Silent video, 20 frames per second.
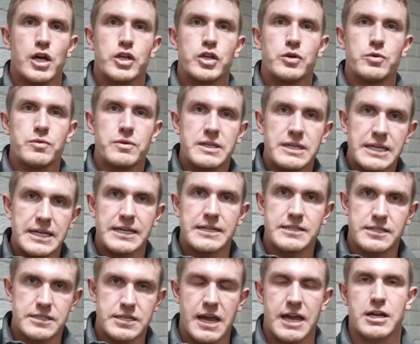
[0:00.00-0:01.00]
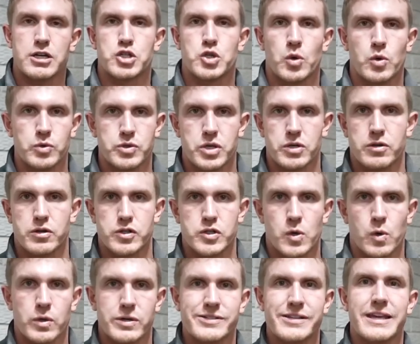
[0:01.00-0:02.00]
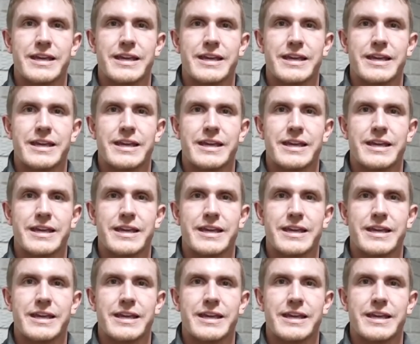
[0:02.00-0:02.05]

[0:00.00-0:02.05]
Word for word: you need to take Joel Turner's course.